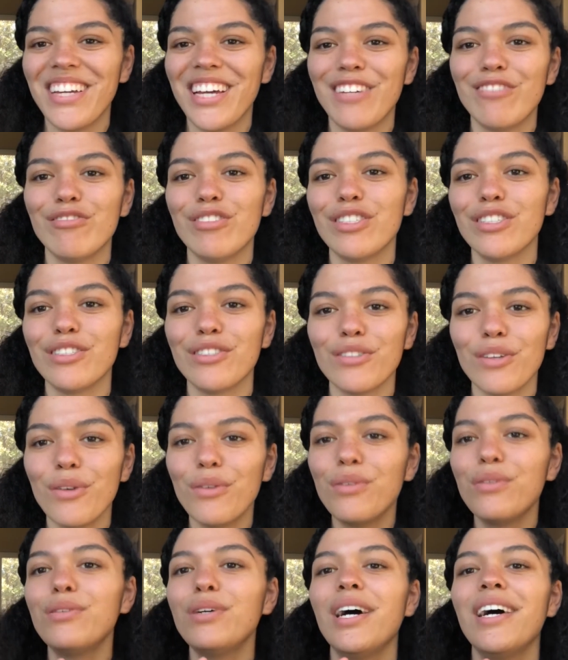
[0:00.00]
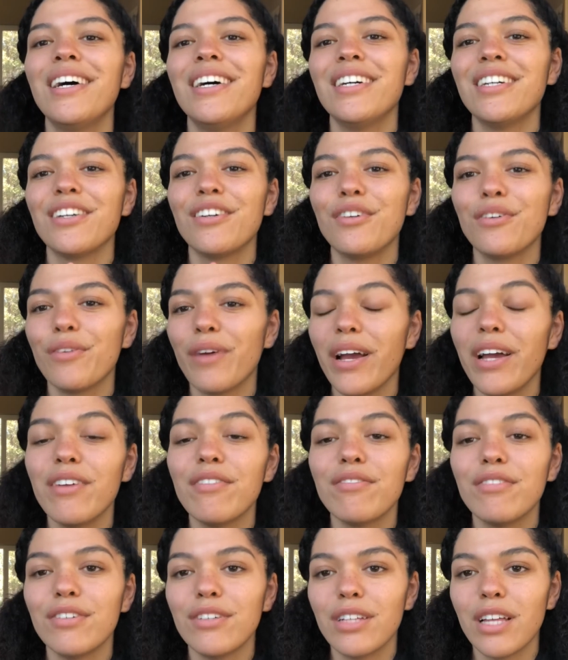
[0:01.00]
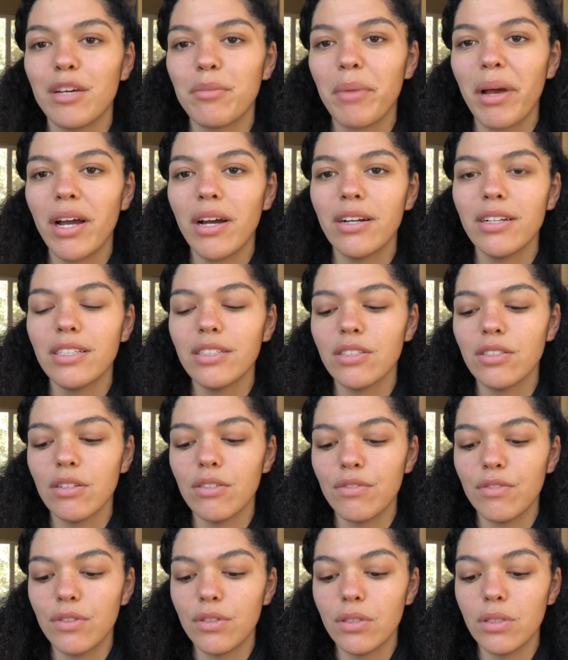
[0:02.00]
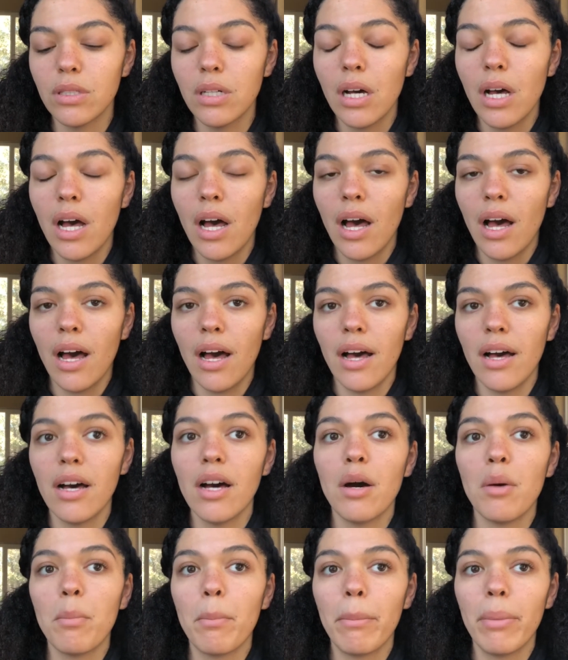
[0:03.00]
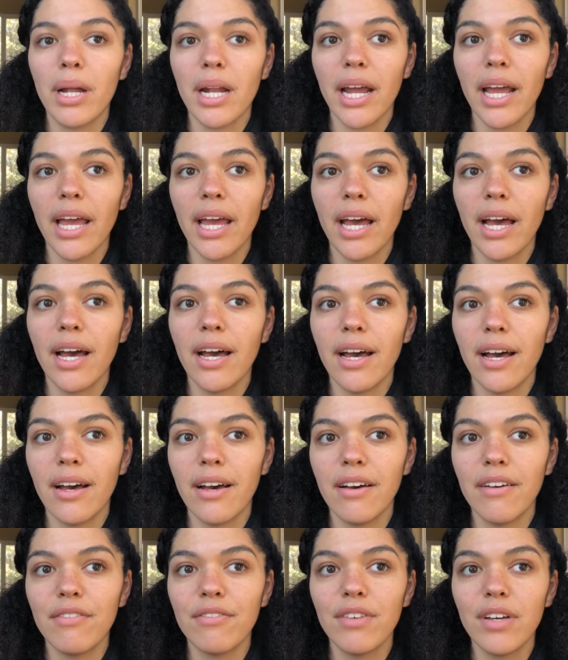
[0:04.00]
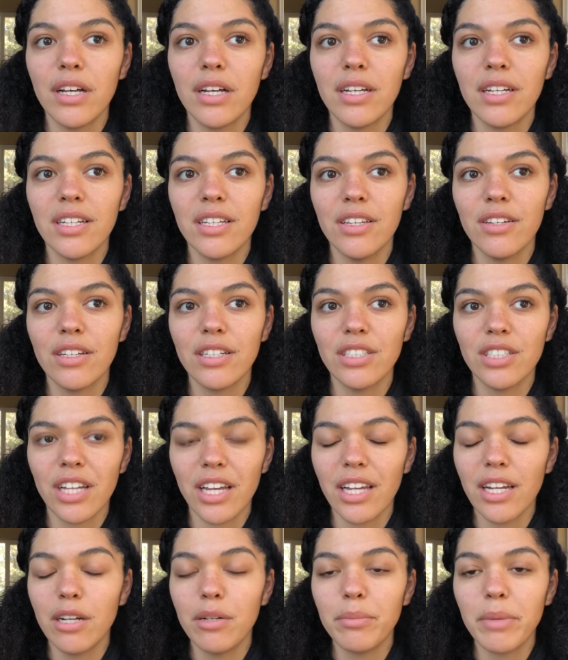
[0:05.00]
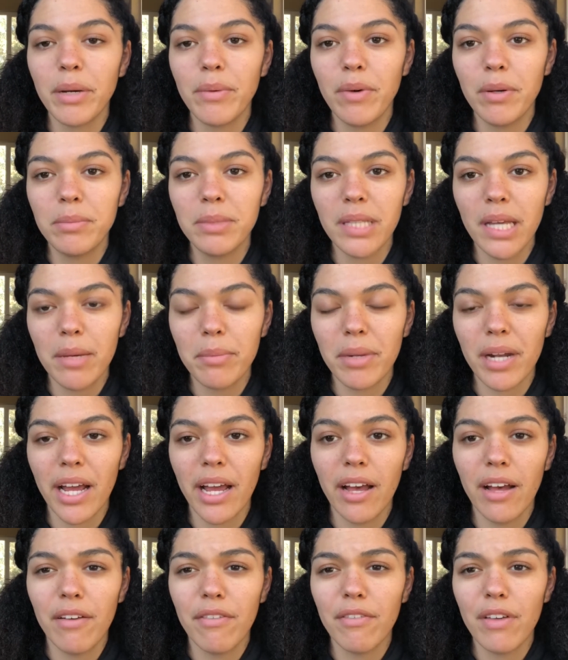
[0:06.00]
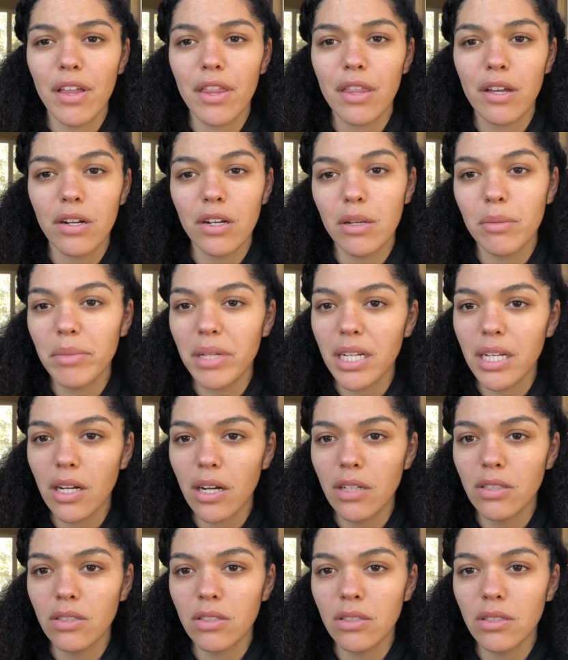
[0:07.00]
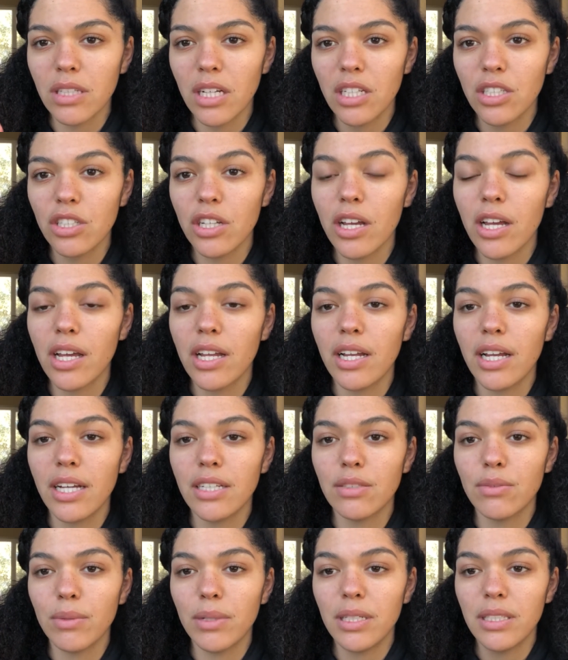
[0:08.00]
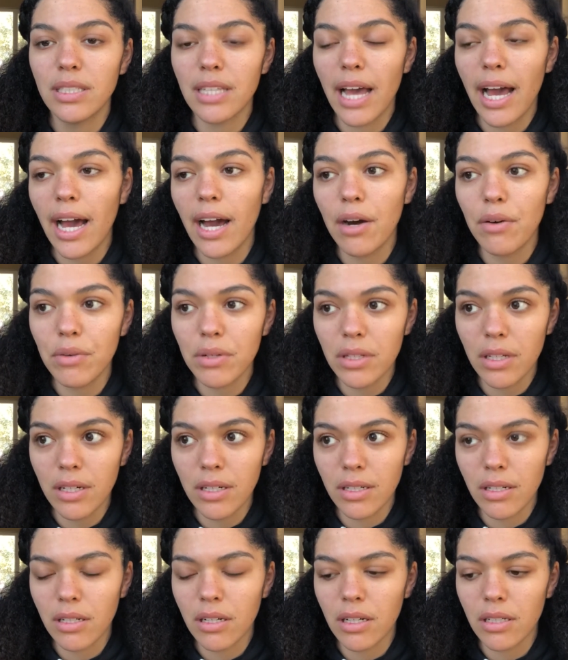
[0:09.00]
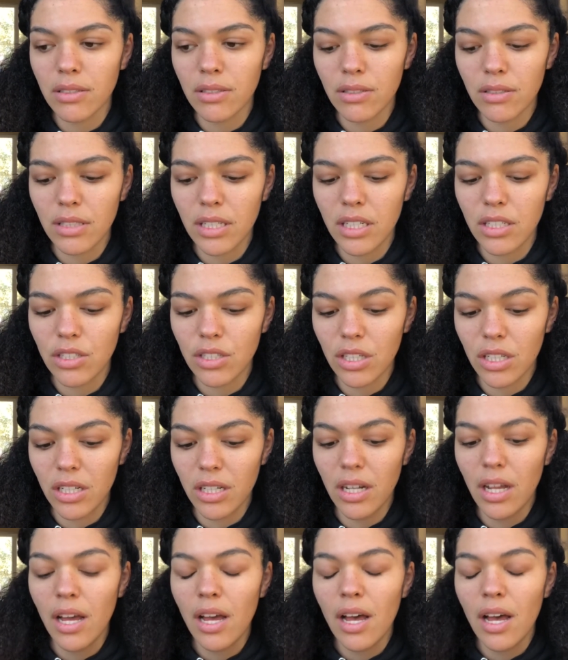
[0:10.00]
I'm just so grateful. Like, my heart is so full. Um, but I have you can check it out on my website, but I have a 30 minute consultation as well as an hour long consultation.